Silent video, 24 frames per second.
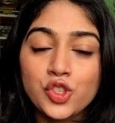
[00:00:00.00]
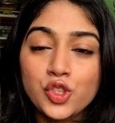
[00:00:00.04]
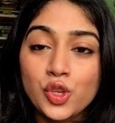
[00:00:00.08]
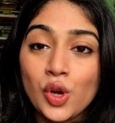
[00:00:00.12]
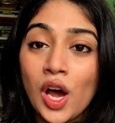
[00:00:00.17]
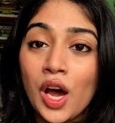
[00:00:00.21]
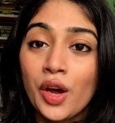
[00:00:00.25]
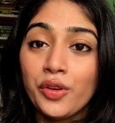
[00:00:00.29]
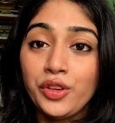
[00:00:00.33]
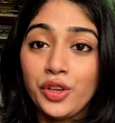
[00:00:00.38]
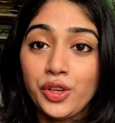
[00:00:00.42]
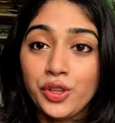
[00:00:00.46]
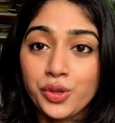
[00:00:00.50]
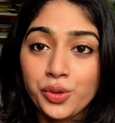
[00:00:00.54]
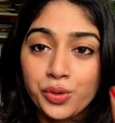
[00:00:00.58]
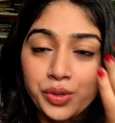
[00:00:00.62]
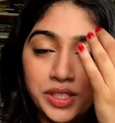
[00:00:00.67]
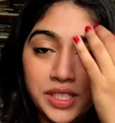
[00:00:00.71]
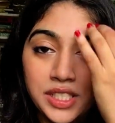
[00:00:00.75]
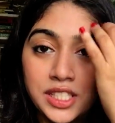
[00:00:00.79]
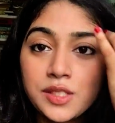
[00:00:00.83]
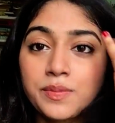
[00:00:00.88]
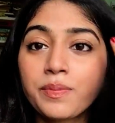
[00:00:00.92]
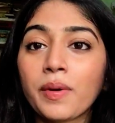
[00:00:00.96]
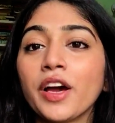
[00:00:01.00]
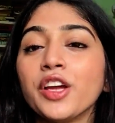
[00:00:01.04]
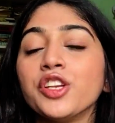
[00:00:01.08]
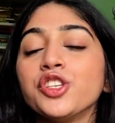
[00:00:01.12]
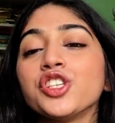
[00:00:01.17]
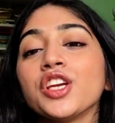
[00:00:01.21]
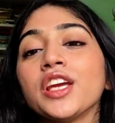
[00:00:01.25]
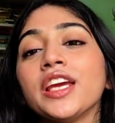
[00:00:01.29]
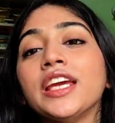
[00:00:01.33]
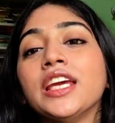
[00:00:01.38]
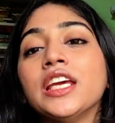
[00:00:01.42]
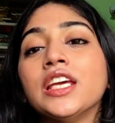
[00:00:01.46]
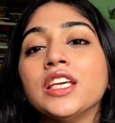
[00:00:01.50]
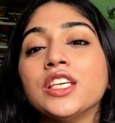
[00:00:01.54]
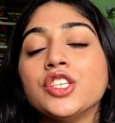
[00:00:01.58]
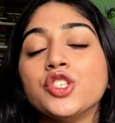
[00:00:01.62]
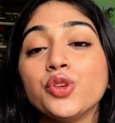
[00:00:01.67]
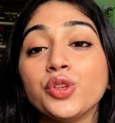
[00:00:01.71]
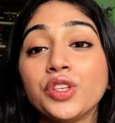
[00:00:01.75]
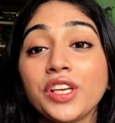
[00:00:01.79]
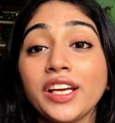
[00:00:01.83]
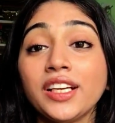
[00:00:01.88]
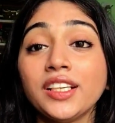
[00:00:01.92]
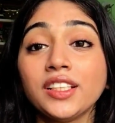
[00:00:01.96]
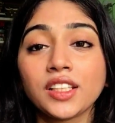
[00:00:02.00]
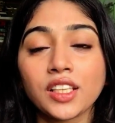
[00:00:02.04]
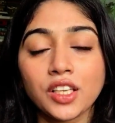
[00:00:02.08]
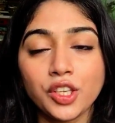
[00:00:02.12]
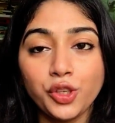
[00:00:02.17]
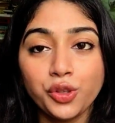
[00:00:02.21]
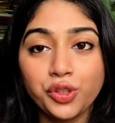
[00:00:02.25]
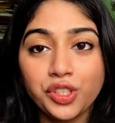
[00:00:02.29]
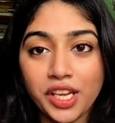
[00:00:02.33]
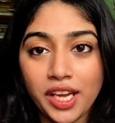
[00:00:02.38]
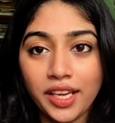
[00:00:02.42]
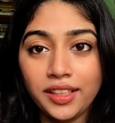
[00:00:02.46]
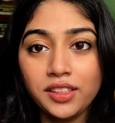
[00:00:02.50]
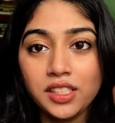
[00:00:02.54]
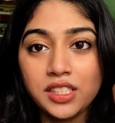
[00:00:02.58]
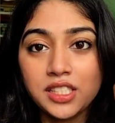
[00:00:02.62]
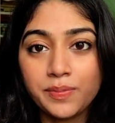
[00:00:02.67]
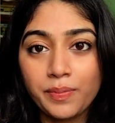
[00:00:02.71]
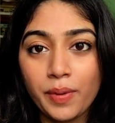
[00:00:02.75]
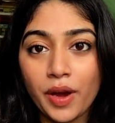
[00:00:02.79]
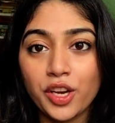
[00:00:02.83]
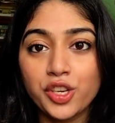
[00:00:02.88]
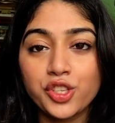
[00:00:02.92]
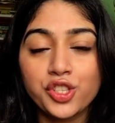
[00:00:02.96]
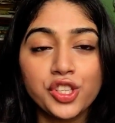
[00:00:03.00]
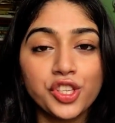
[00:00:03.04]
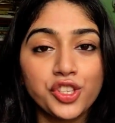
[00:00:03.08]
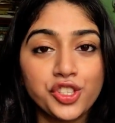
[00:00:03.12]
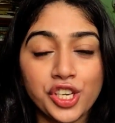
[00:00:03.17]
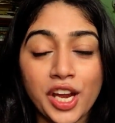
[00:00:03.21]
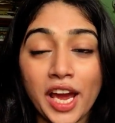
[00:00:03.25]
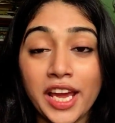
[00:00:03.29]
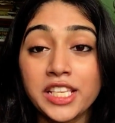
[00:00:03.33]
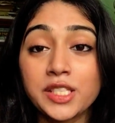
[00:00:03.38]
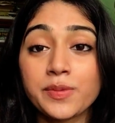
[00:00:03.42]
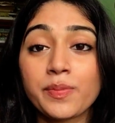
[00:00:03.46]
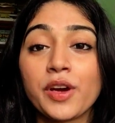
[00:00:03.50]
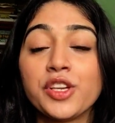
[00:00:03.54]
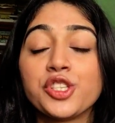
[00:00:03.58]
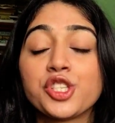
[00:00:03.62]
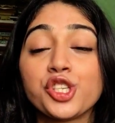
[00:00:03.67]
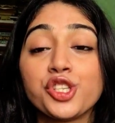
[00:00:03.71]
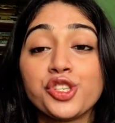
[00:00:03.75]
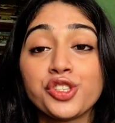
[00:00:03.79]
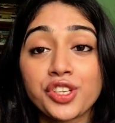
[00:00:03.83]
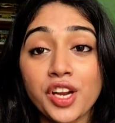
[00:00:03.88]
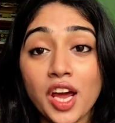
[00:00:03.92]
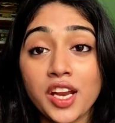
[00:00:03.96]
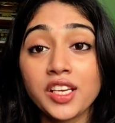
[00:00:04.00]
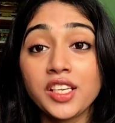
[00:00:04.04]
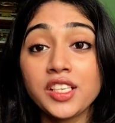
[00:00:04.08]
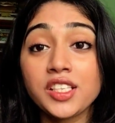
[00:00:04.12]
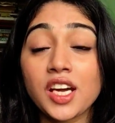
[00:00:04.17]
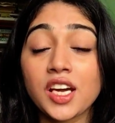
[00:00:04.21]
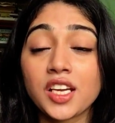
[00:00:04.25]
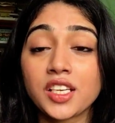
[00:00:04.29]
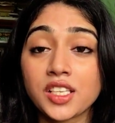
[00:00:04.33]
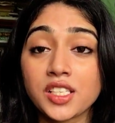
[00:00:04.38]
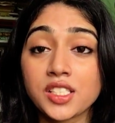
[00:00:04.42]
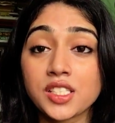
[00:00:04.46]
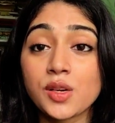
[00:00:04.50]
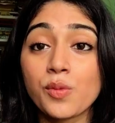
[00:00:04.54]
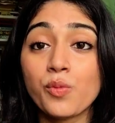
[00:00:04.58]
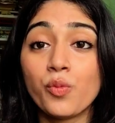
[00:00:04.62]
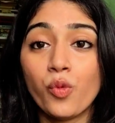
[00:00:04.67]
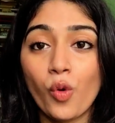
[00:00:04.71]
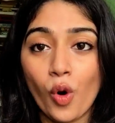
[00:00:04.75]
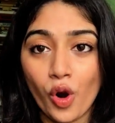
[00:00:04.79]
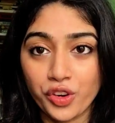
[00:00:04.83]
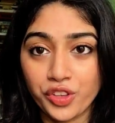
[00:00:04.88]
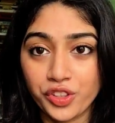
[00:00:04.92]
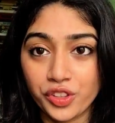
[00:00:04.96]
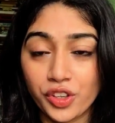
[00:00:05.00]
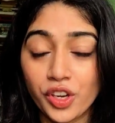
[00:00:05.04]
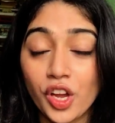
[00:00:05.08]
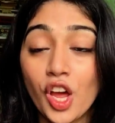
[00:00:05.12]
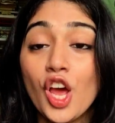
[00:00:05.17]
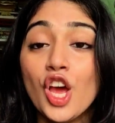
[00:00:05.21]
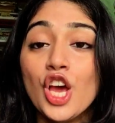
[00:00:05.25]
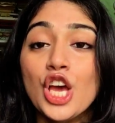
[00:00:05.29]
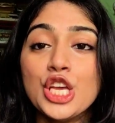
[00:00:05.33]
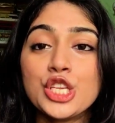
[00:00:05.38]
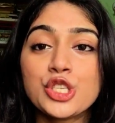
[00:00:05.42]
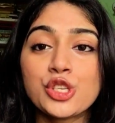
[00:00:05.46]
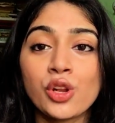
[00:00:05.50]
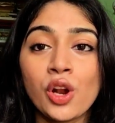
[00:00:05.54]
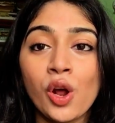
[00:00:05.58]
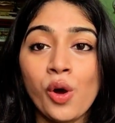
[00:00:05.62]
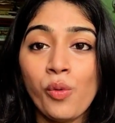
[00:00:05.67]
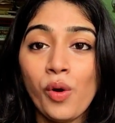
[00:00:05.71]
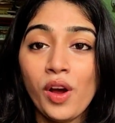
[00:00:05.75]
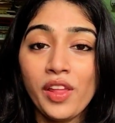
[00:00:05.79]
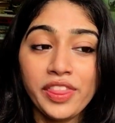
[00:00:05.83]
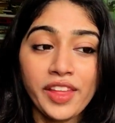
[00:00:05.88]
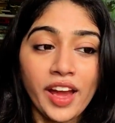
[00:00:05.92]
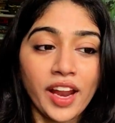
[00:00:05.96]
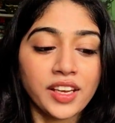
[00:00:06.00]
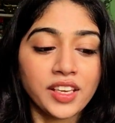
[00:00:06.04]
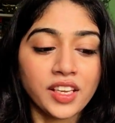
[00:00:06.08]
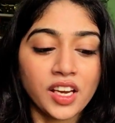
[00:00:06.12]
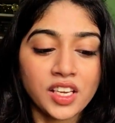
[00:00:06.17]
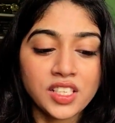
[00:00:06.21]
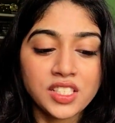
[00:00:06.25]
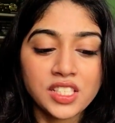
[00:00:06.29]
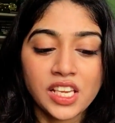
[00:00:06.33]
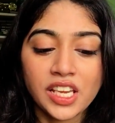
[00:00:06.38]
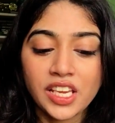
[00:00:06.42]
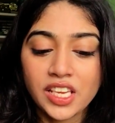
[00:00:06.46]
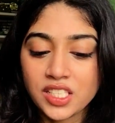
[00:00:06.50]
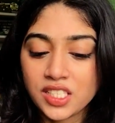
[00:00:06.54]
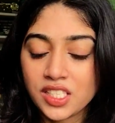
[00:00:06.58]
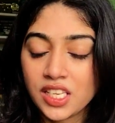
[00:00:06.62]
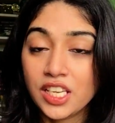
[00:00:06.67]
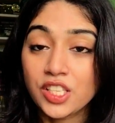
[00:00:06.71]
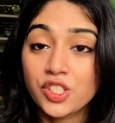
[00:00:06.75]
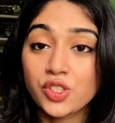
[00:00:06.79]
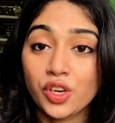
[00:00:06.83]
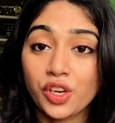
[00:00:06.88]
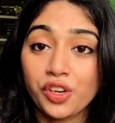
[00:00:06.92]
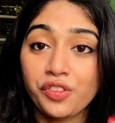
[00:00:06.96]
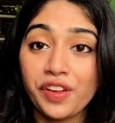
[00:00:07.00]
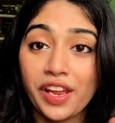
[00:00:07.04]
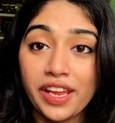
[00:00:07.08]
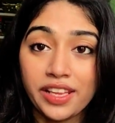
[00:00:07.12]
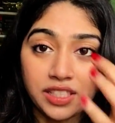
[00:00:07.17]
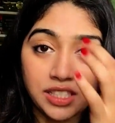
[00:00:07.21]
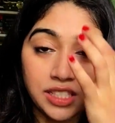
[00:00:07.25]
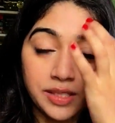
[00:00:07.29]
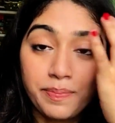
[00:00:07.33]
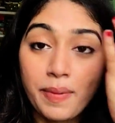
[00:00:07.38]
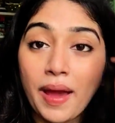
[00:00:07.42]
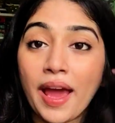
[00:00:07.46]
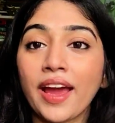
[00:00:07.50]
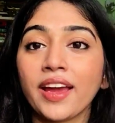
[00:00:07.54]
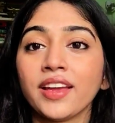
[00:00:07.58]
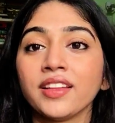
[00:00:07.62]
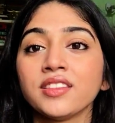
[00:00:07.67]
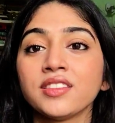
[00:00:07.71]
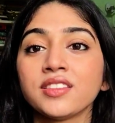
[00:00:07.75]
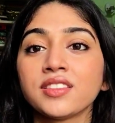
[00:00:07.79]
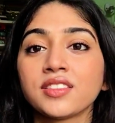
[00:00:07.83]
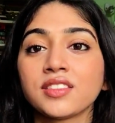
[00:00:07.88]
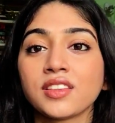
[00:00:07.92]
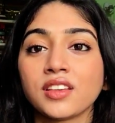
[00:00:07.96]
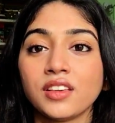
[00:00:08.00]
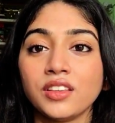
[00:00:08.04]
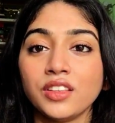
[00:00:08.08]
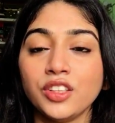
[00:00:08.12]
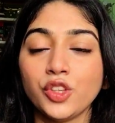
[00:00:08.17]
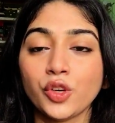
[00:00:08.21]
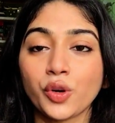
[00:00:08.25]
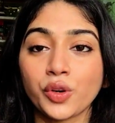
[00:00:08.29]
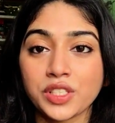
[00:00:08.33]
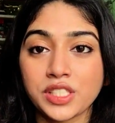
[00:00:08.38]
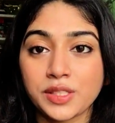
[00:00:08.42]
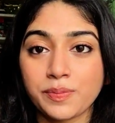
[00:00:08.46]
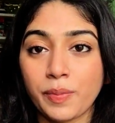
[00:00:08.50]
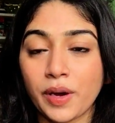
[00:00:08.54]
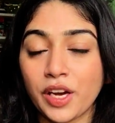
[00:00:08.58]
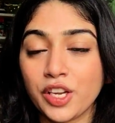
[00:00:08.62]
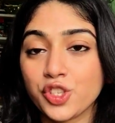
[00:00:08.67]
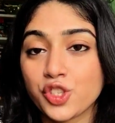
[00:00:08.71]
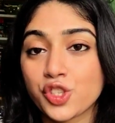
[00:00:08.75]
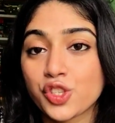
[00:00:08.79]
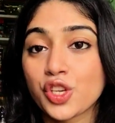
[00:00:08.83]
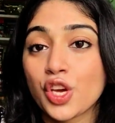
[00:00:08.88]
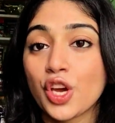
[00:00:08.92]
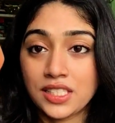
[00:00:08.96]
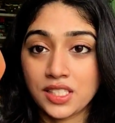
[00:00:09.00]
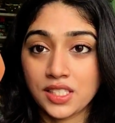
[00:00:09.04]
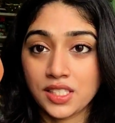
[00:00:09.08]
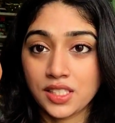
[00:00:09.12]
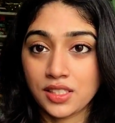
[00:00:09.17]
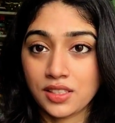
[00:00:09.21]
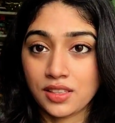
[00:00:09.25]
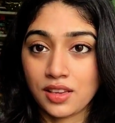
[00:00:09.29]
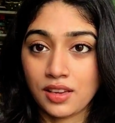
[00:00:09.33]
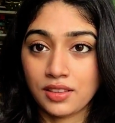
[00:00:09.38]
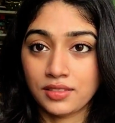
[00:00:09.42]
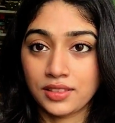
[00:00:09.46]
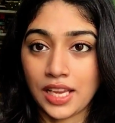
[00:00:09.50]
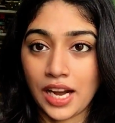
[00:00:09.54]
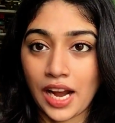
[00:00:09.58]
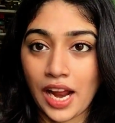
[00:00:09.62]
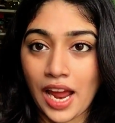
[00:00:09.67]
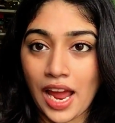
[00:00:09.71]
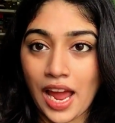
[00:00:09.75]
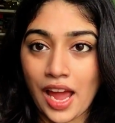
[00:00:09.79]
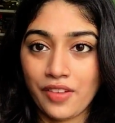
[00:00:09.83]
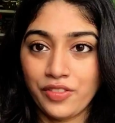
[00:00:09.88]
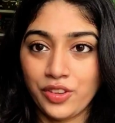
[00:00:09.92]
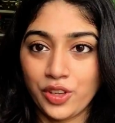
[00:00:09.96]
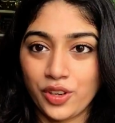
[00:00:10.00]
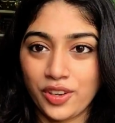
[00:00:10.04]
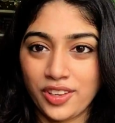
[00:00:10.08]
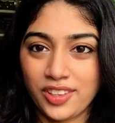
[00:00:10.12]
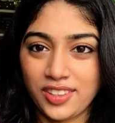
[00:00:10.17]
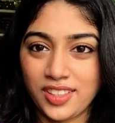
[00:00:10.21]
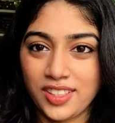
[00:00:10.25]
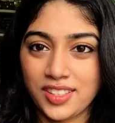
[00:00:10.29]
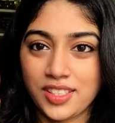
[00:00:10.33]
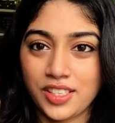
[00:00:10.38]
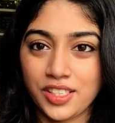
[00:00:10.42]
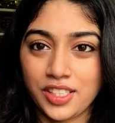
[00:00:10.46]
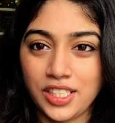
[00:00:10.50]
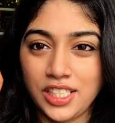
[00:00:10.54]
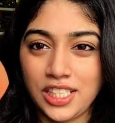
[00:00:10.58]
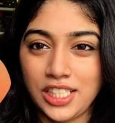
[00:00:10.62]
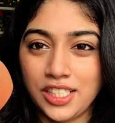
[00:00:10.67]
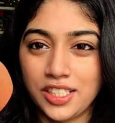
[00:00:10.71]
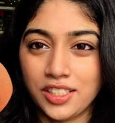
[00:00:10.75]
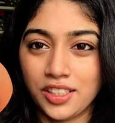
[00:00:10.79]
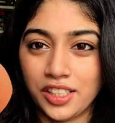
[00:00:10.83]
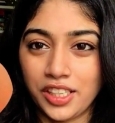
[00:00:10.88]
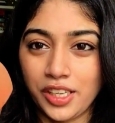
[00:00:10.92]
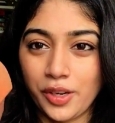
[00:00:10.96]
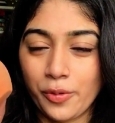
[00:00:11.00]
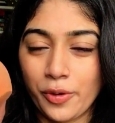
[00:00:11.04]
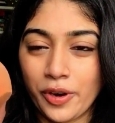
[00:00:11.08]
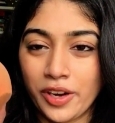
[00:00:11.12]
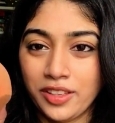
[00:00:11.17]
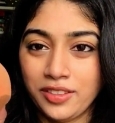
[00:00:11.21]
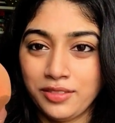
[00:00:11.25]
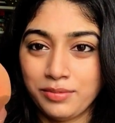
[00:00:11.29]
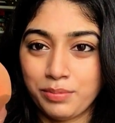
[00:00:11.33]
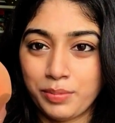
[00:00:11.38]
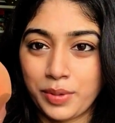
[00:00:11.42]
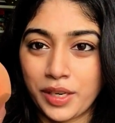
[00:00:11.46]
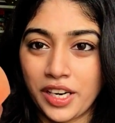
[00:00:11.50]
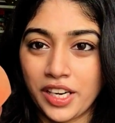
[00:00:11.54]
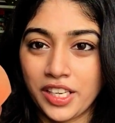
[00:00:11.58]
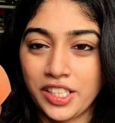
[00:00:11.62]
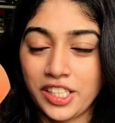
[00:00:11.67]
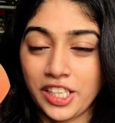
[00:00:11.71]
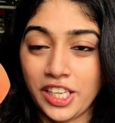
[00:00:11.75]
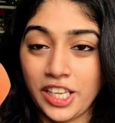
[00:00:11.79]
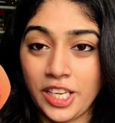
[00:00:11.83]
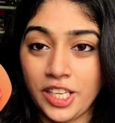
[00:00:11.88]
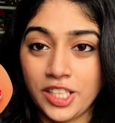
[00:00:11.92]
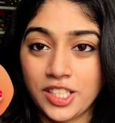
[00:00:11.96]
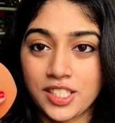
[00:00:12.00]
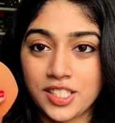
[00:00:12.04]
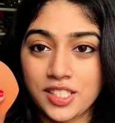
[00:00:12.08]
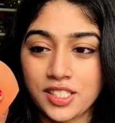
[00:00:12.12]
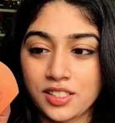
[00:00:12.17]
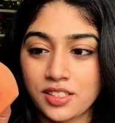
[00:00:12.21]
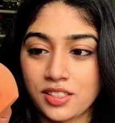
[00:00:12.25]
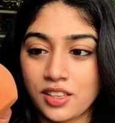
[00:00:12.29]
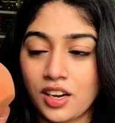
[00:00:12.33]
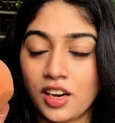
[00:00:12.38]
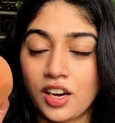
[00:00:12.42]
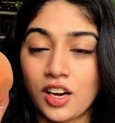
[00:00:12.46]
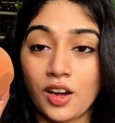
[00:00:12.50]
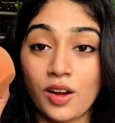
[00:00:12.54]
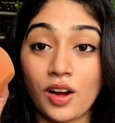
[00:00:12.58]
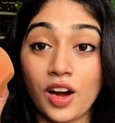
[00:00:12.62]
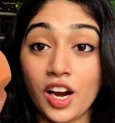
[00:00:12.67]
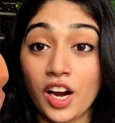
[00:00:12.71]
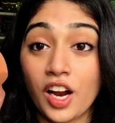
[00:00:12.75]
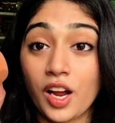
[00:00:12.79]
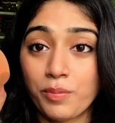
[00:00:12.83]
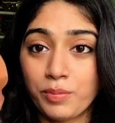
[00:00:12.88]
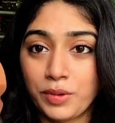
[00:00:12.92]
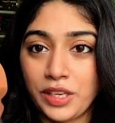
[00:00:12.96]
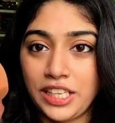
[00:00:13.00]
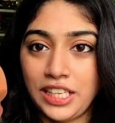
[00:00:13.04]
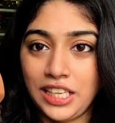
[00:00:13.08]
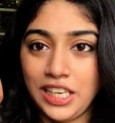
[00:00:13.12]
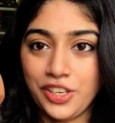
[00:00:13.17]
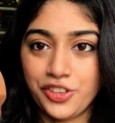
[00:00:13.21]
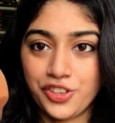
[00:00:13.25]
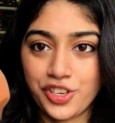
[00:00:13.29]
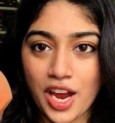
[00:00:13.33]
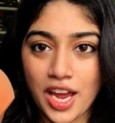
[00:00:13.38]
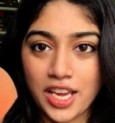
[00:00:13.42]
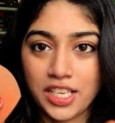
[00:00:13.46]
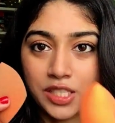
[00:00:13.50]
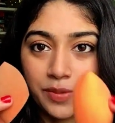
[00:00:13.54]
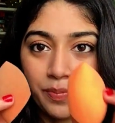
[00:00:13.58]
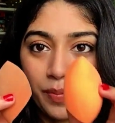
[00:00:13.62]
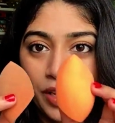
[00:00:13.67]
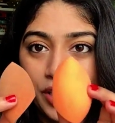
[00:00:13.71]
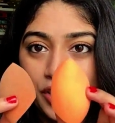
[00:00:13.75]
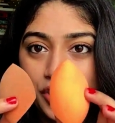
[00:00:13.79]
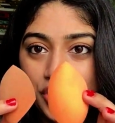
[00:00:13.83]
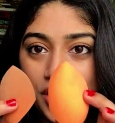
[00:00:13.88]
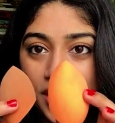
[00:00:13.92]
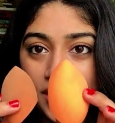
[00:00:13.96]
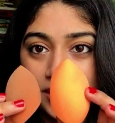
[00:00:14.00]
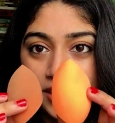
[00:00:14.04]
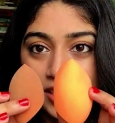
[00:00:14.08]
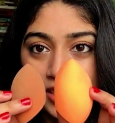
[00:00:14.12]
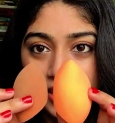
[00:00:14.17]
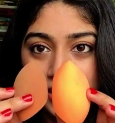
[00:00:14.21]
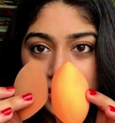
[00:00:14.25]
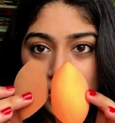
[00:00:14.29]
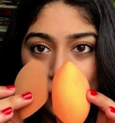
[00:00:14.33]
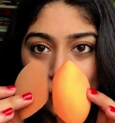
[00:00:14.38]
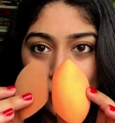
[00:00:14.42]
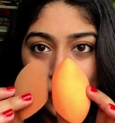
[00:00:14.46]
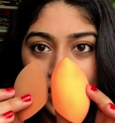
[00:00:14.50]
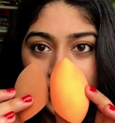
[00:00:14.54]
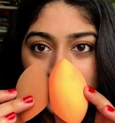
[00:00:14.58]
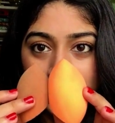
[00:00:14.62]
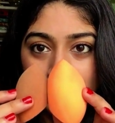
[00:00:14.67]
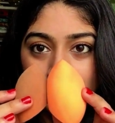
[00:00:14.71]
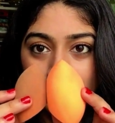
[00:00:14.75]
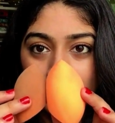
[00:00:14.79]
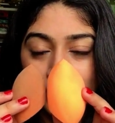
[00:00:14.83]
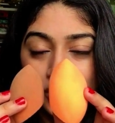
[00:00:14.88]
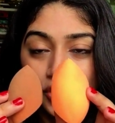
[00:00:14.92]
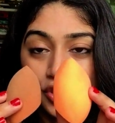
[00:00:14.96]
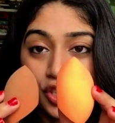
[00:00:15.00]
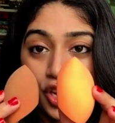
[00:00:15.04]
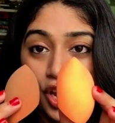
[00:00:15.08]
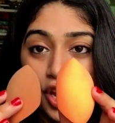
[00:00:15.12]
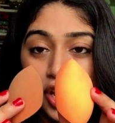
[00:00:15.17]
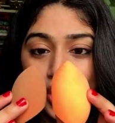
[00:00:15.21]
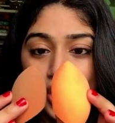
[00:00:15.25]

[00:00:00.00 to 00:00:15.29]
So how you use the sponge is you take the sponge, the dry sponge, and you run it under some water. So now what that does is it sort of expands your sponge. This that I have here, it's a really dirty one, but it's a completely dry sponge and this is a wet sponge.